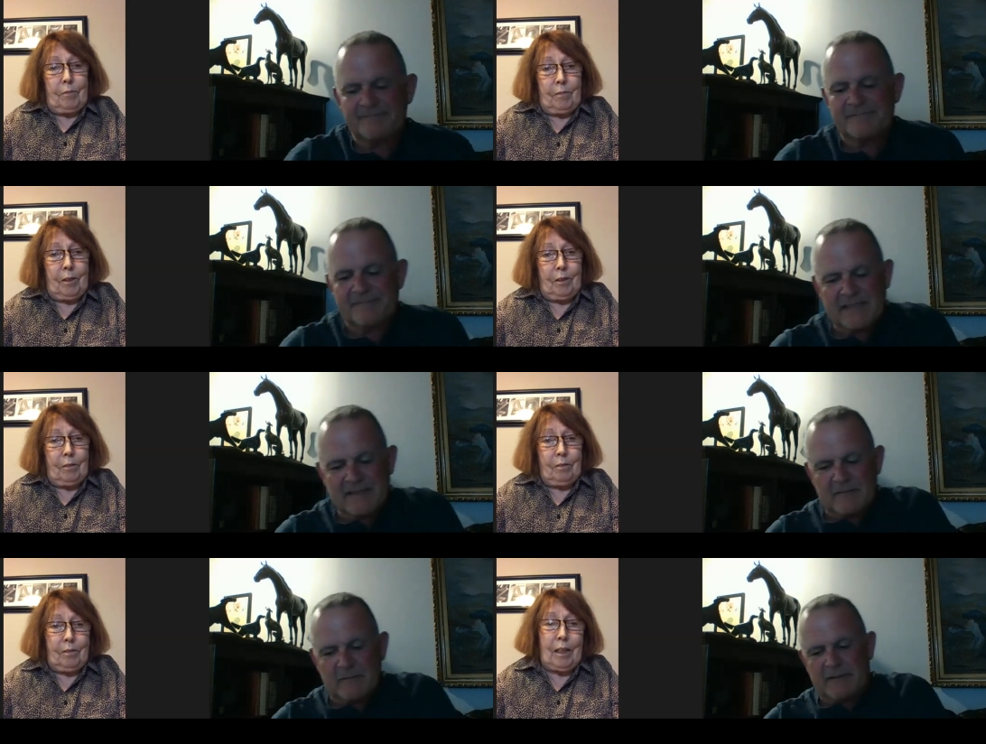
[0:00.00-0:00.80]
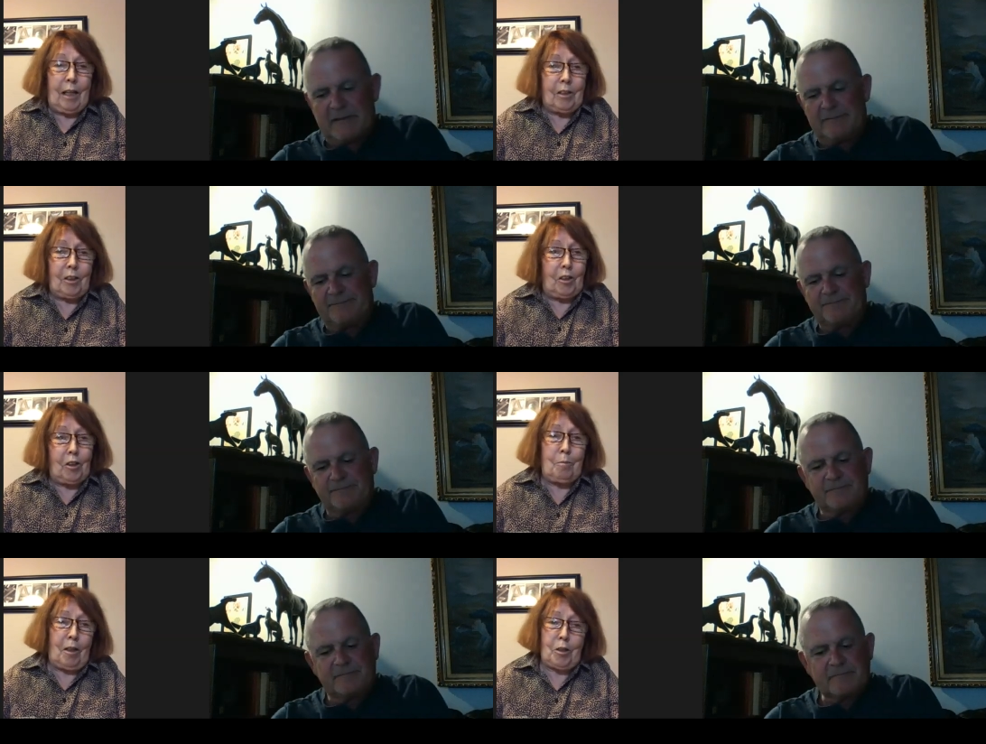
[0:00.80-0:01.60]
Speaker 1: You know, you had to learn
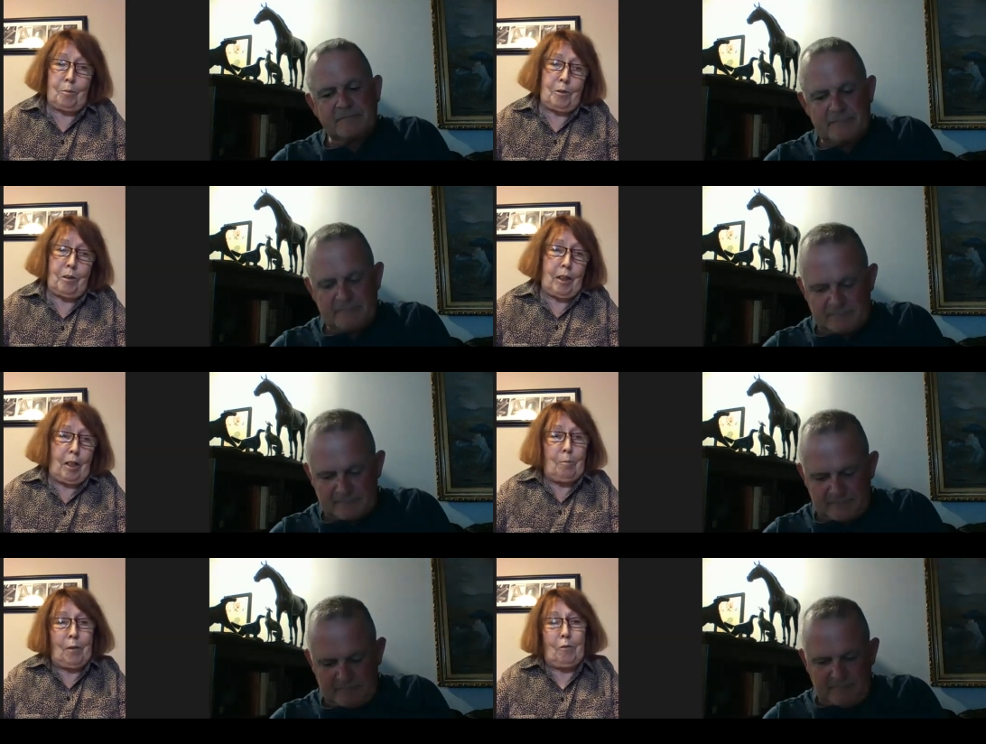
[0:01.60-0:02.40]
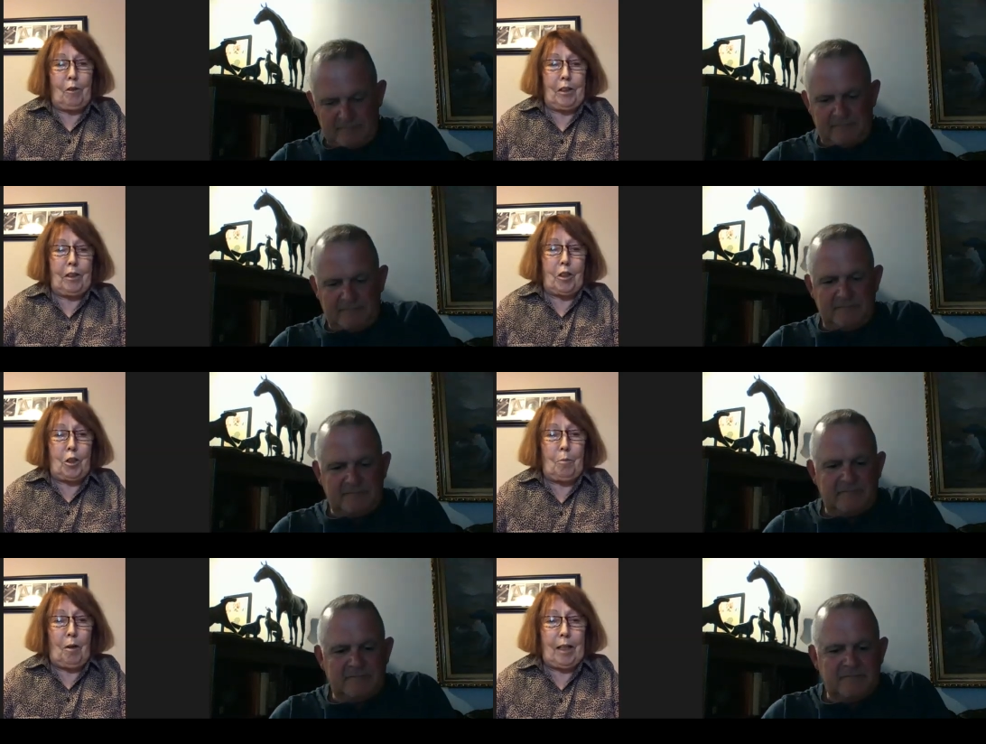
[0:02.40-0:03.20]
to brush a poodle out before you could
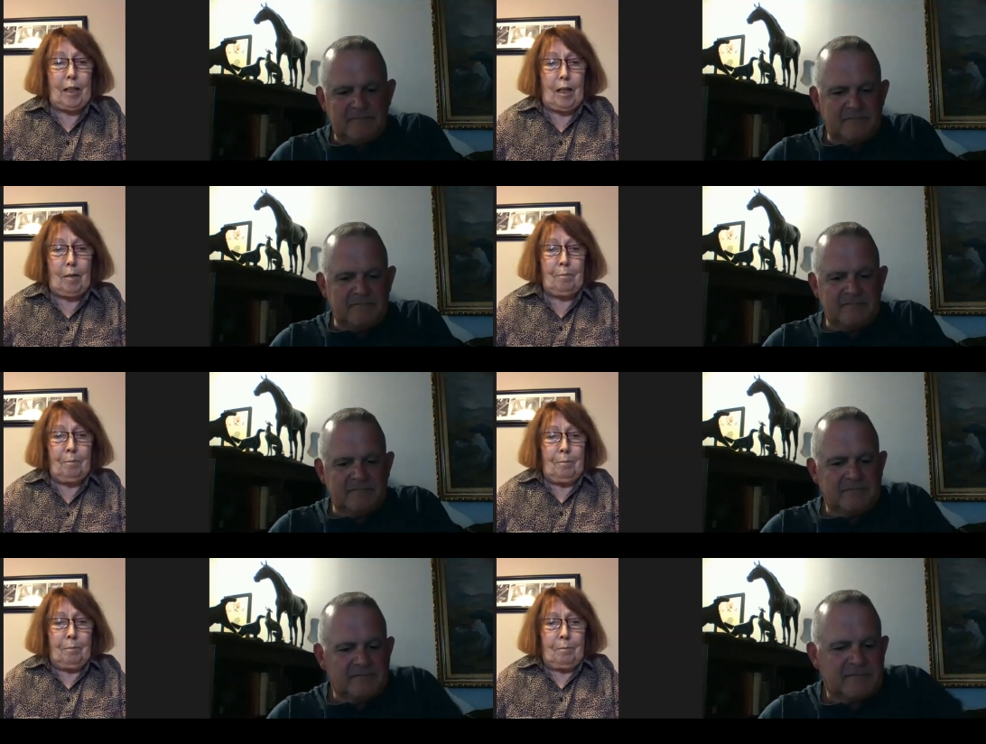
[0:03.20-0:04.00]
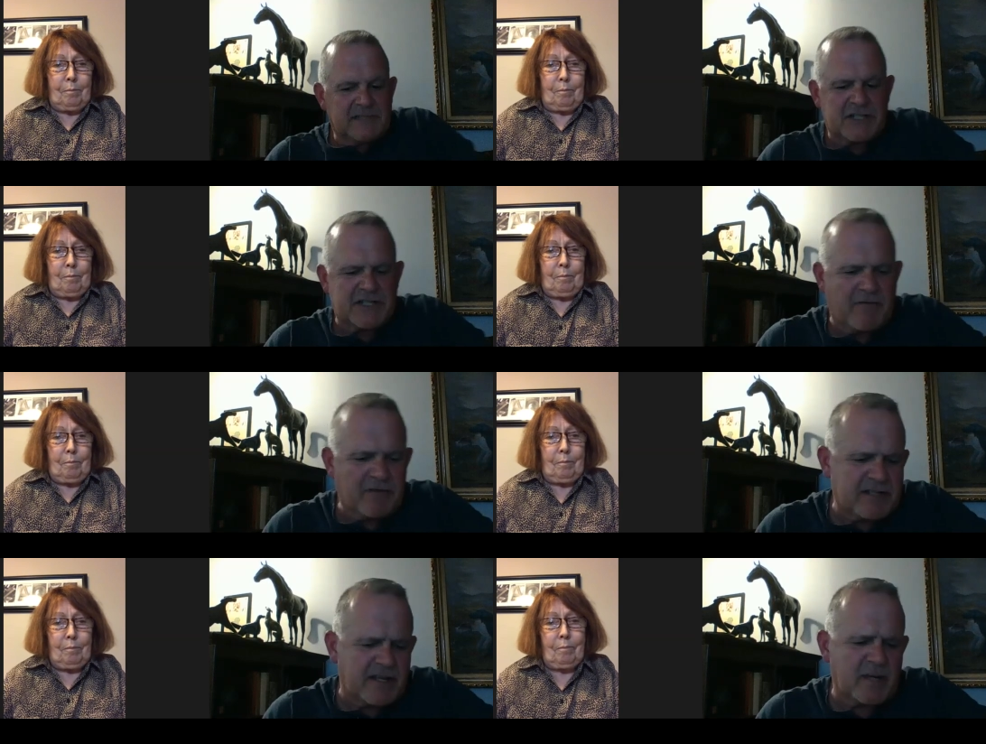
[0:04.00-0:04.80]
spray it up.
Speaker 2: Did she
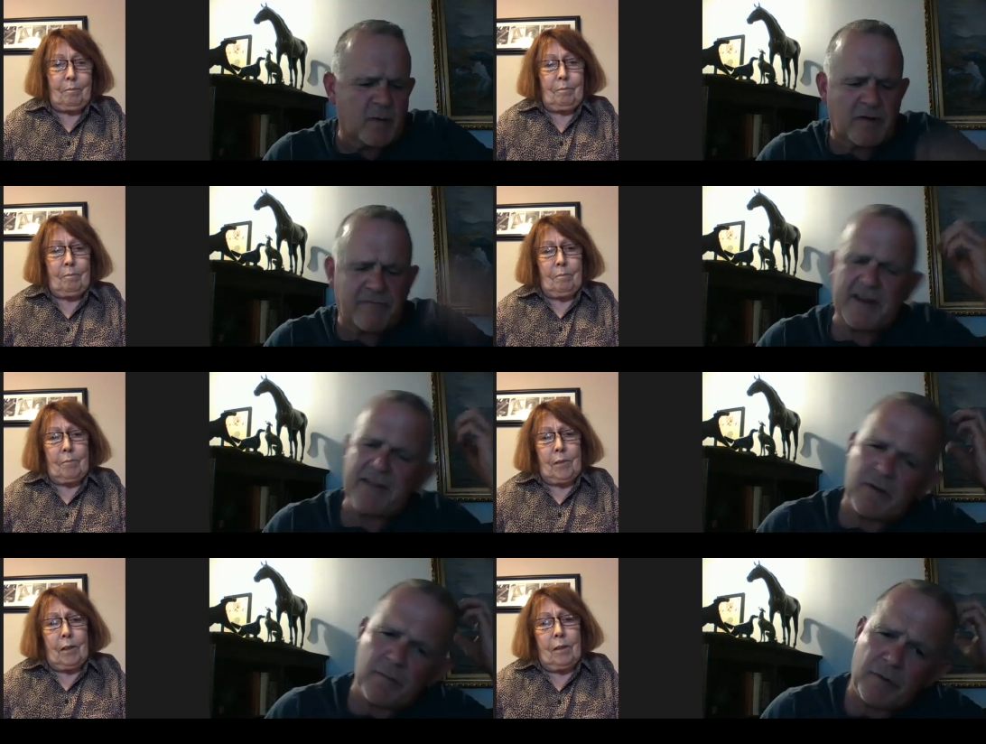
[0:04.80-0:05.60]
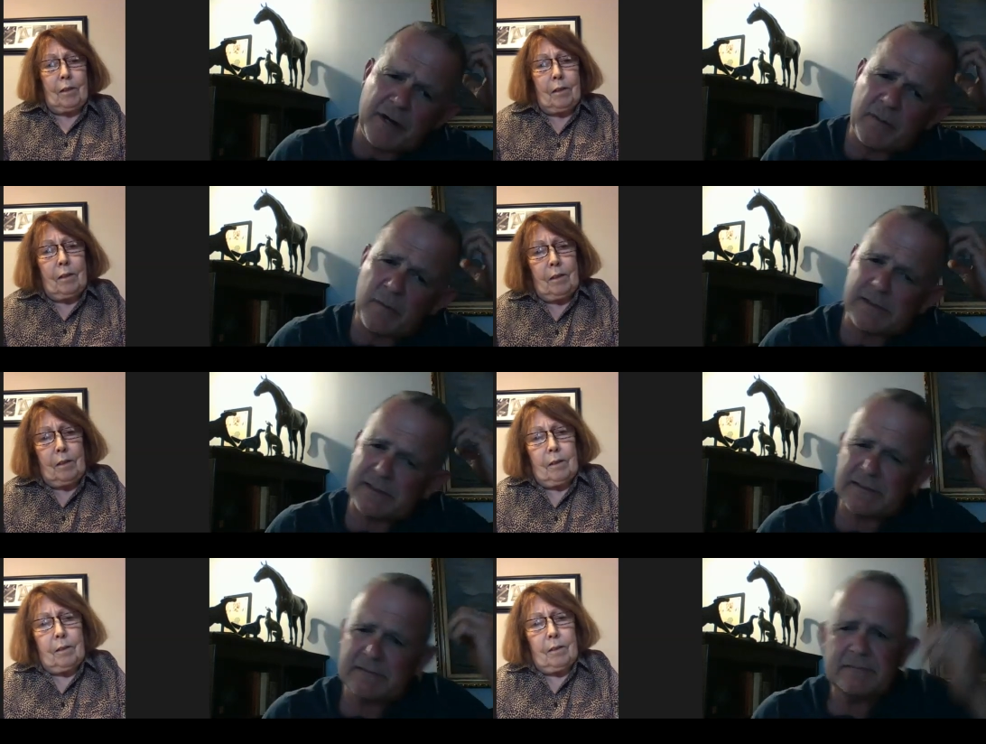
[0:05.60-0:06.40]
ever tell you what her favorite breed
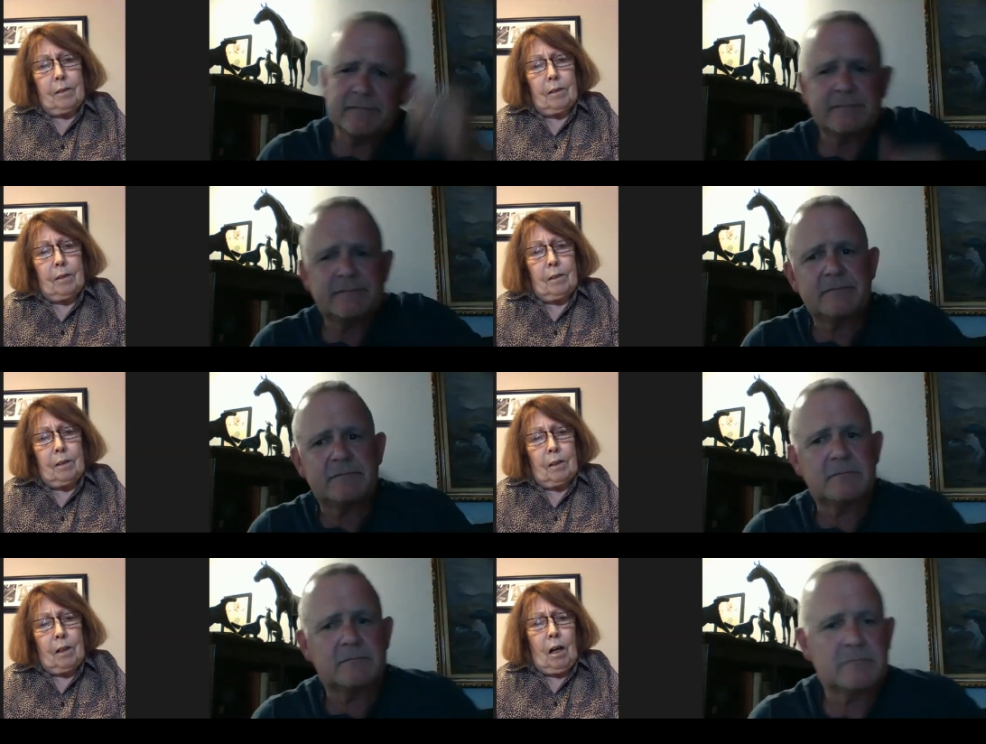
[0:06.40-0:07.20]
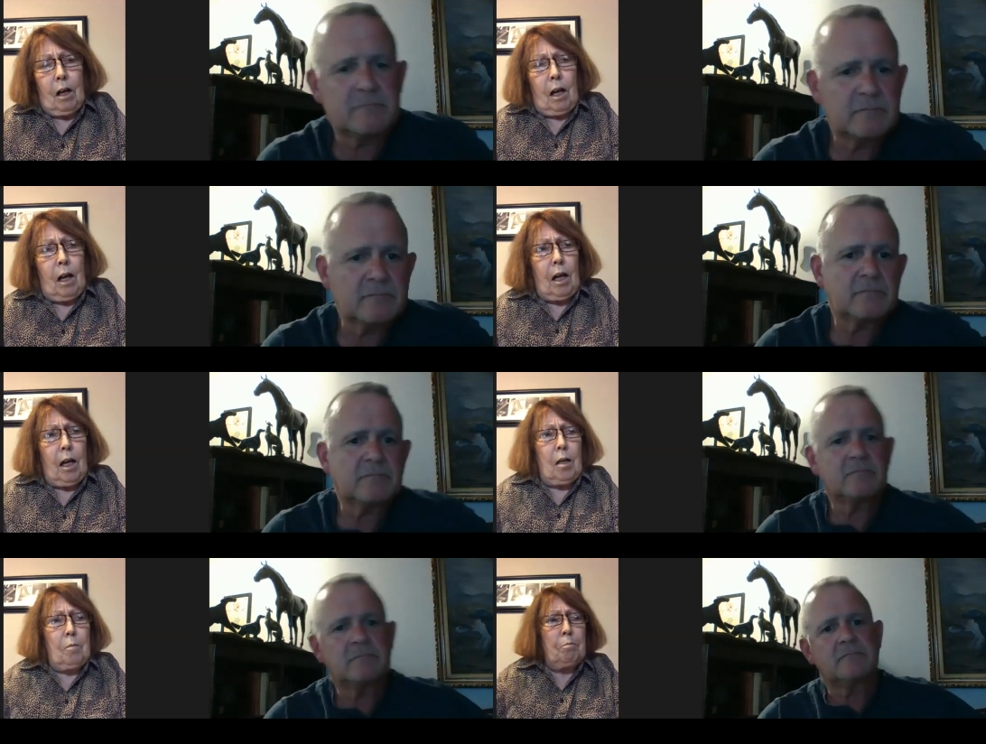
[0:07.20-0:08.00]
was?
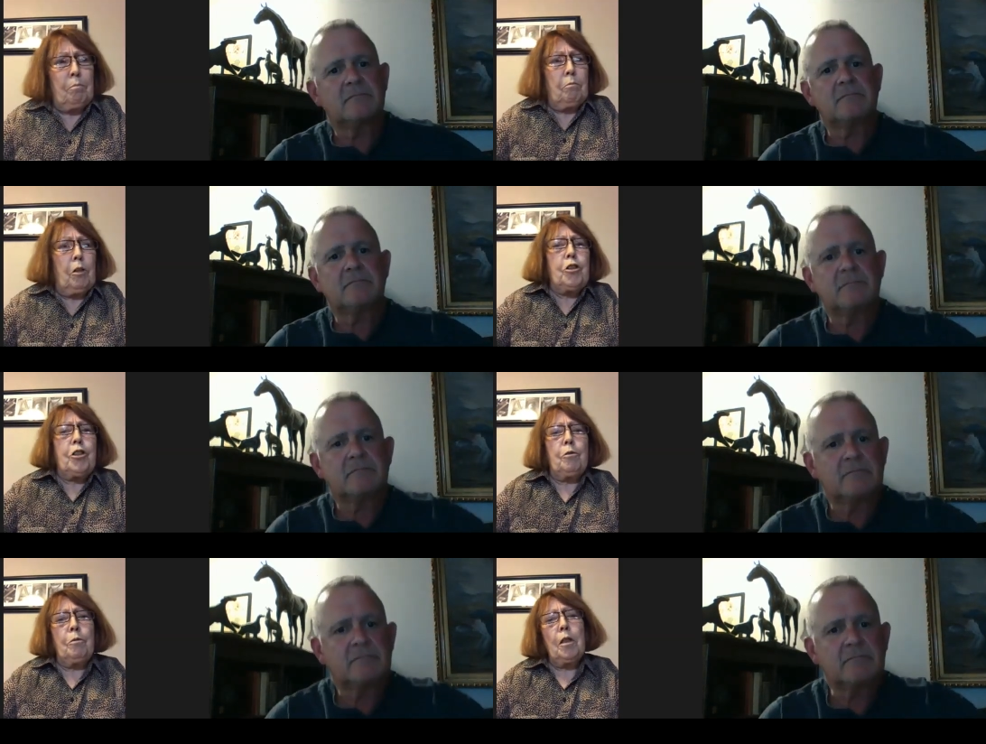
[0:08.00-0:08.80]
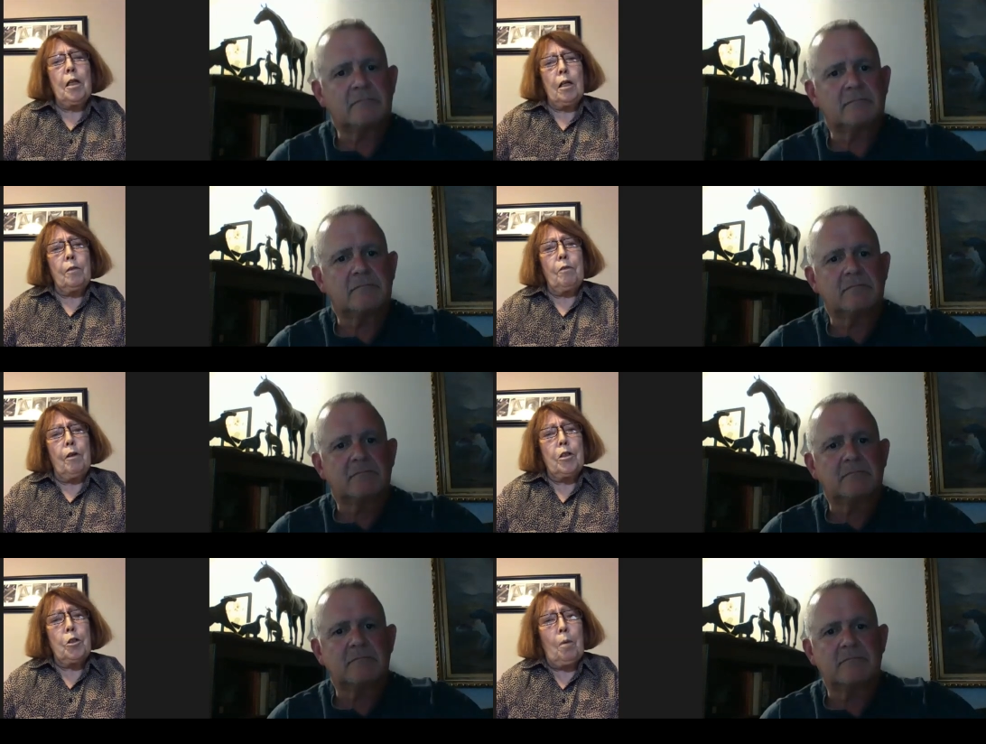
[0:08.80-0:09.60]
Speaker 1: Um, well, she really had a
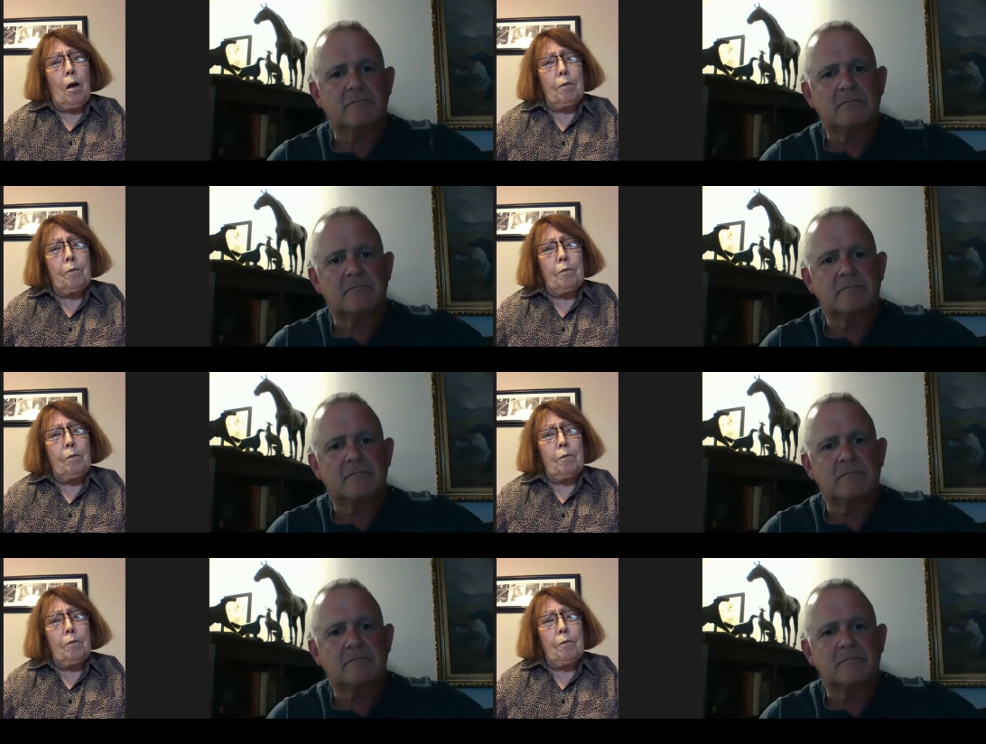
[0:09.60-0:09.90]
fond spot for